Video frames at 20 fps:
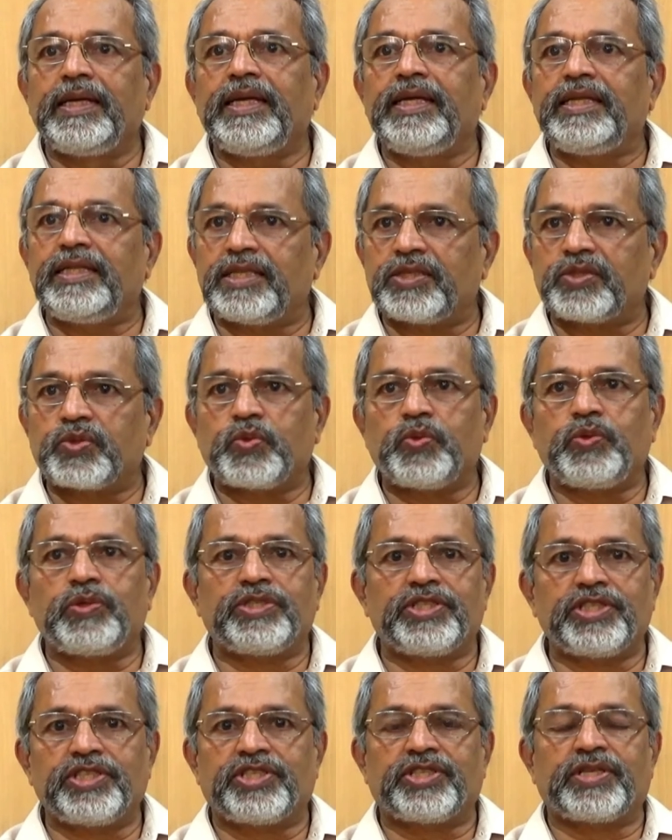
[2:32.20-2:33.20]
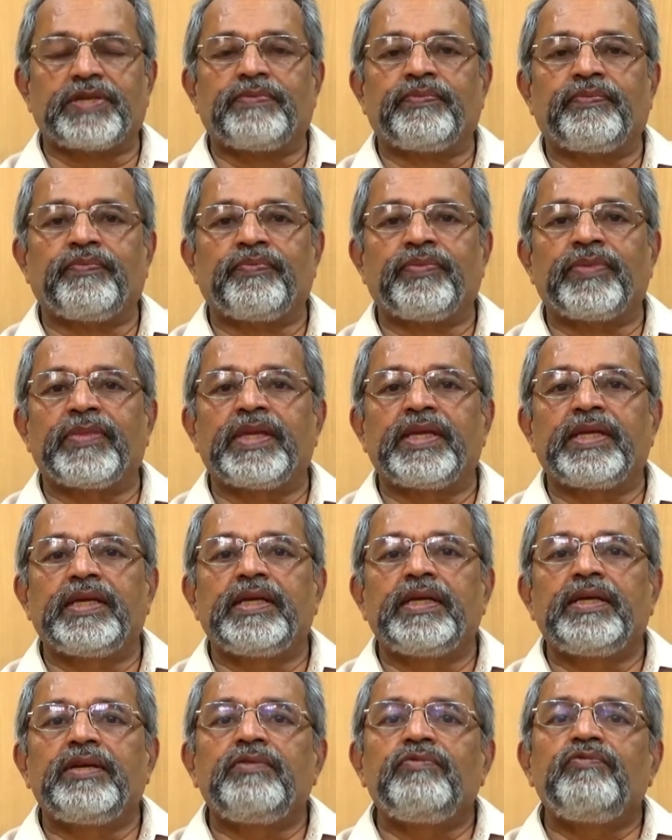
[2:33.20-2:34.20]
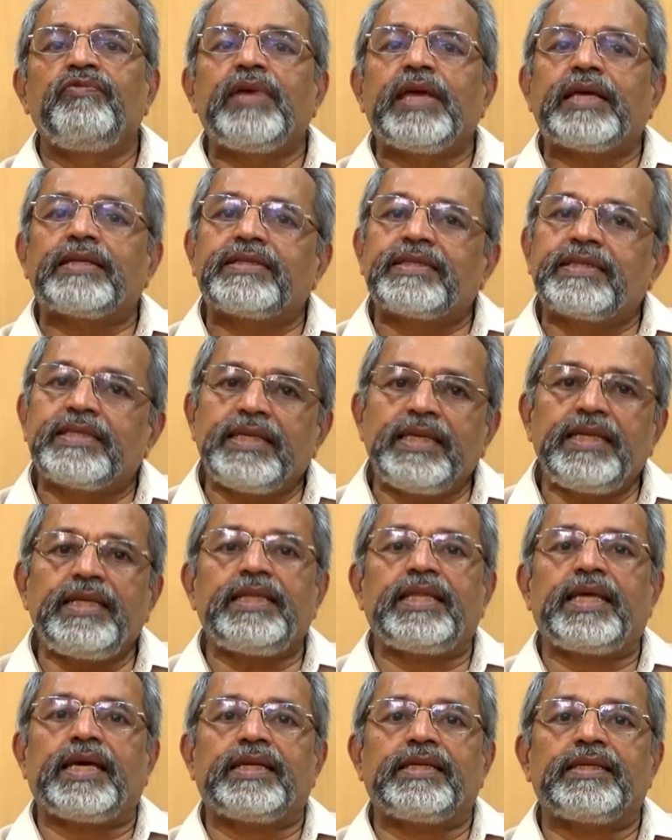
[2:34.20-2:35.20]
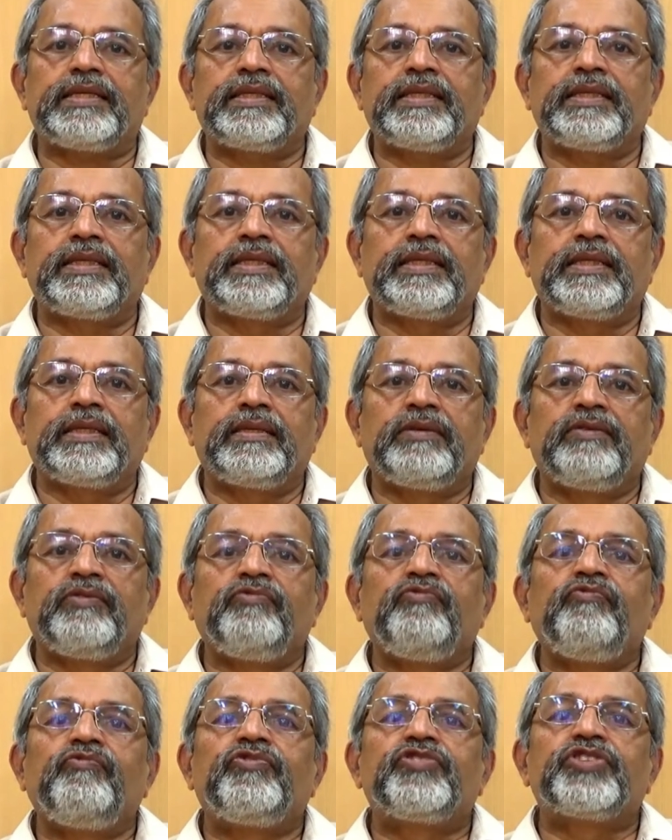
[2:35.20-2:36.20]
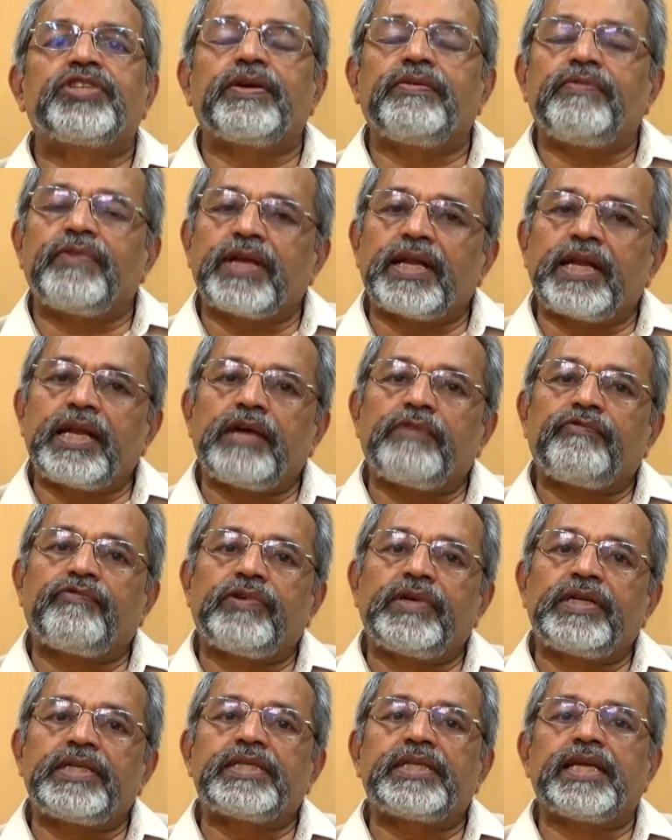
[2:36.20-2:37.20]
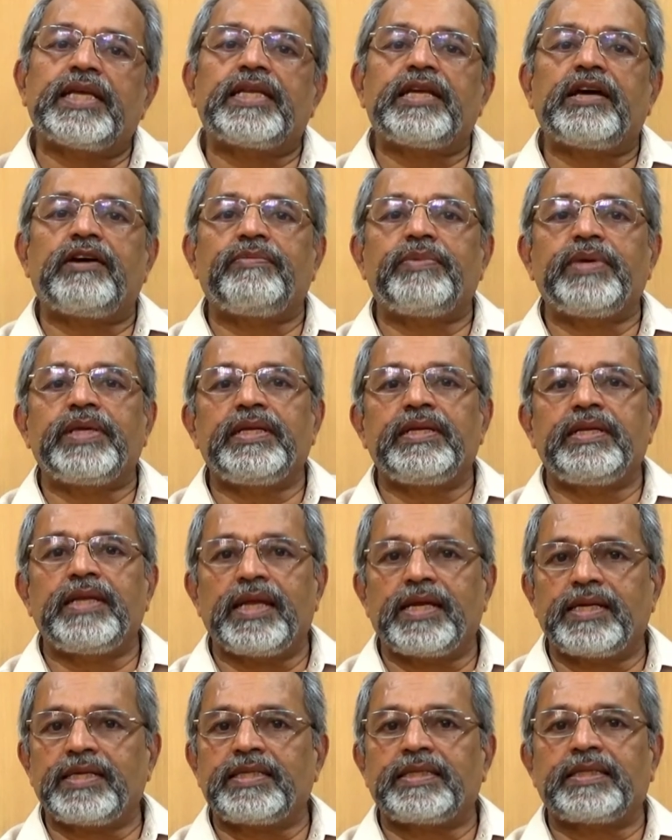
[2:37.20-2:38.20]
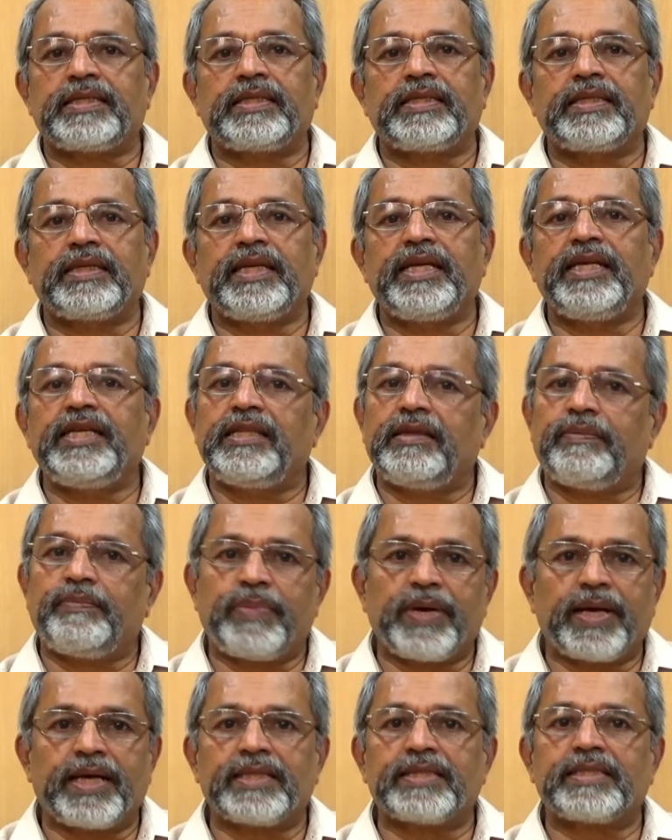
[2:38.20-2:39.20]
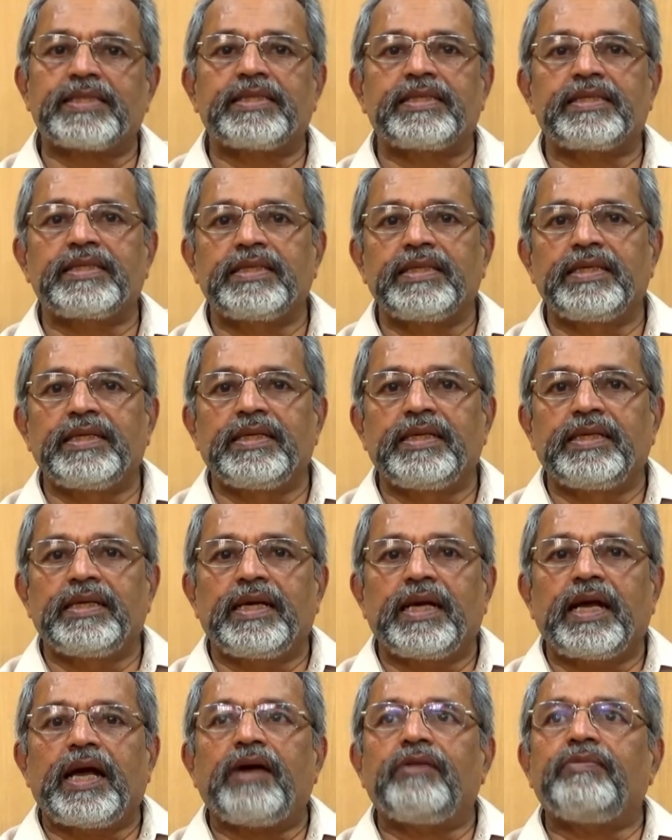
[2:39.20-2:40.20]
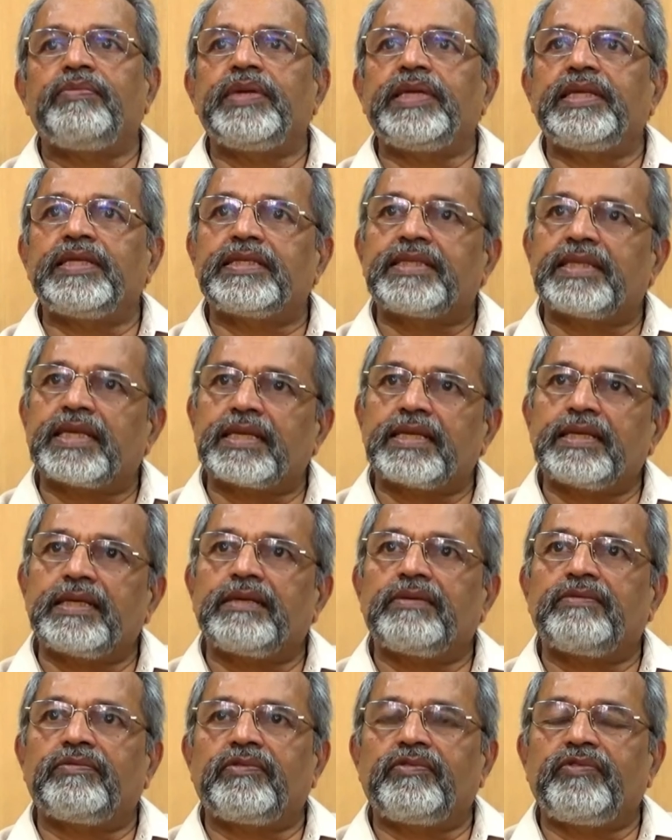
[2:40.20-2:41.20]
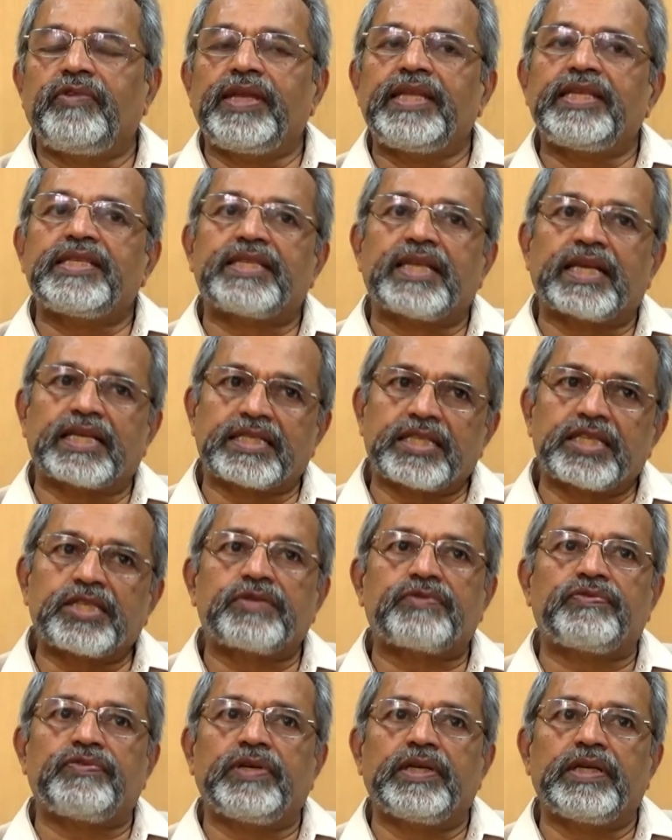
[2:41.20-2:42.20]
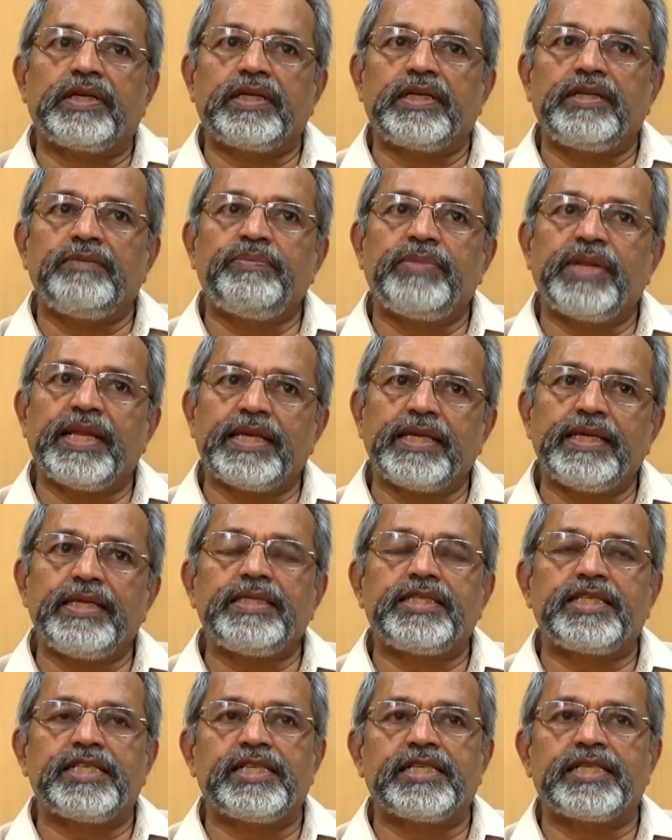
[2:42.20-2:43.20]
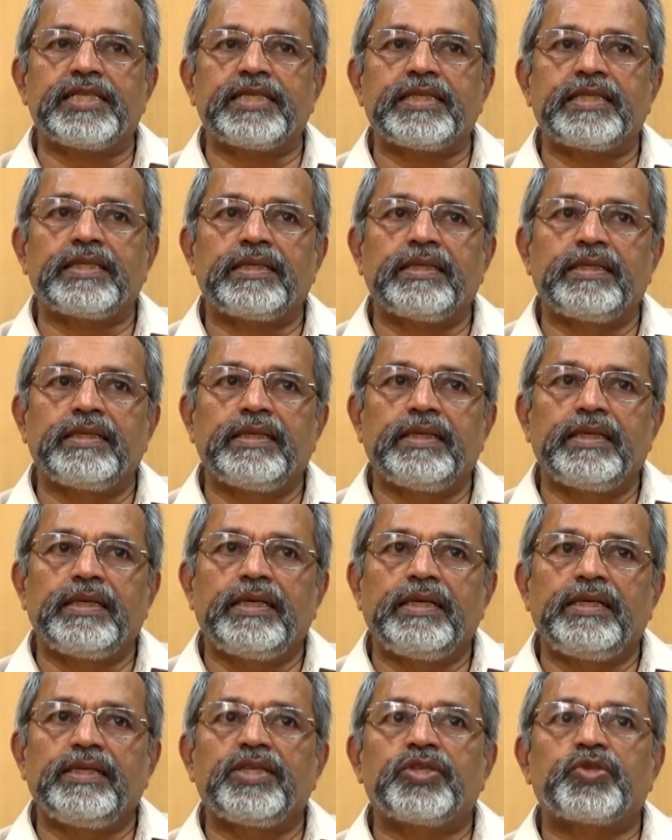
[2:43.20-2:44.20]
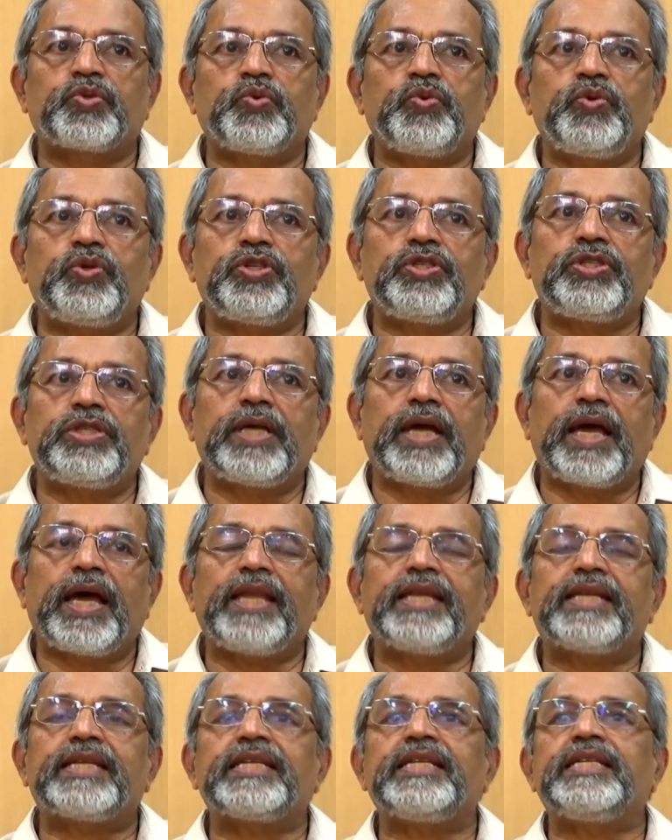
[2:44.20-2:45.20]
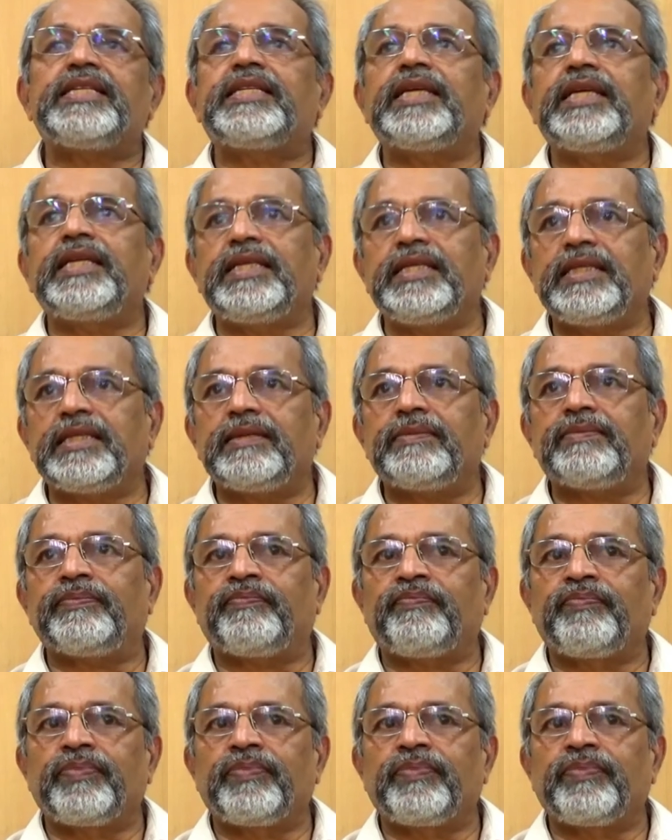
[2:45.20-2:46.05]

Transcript: in the school system. We have seen that several efforts that have been done in the past have been uh, very successful in bringing children in the schools and retaining them.